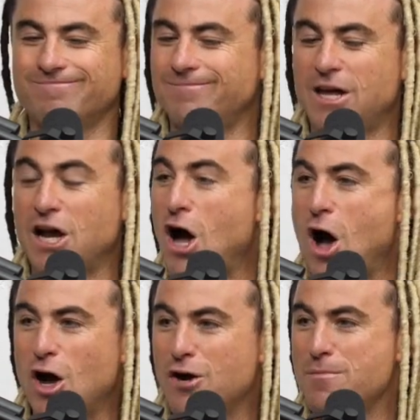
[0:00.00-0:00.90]

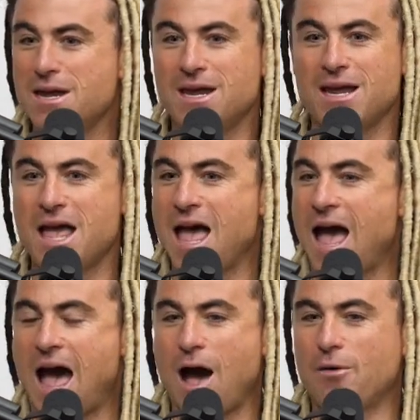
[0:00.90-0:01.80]
economy,
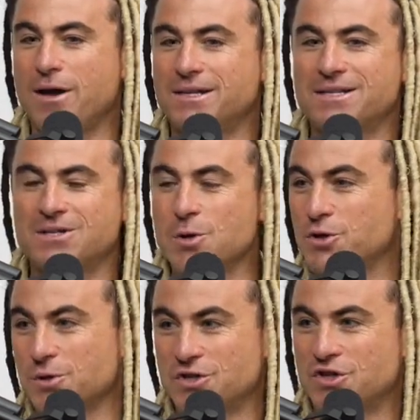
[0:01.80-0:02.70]
how its
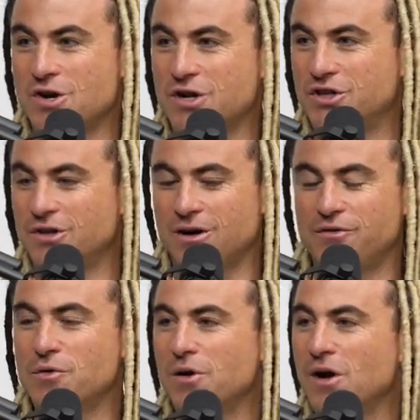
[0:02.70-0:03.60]
social structure, if
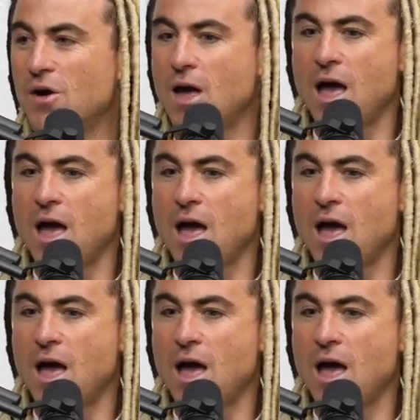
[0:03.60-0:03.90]
you will,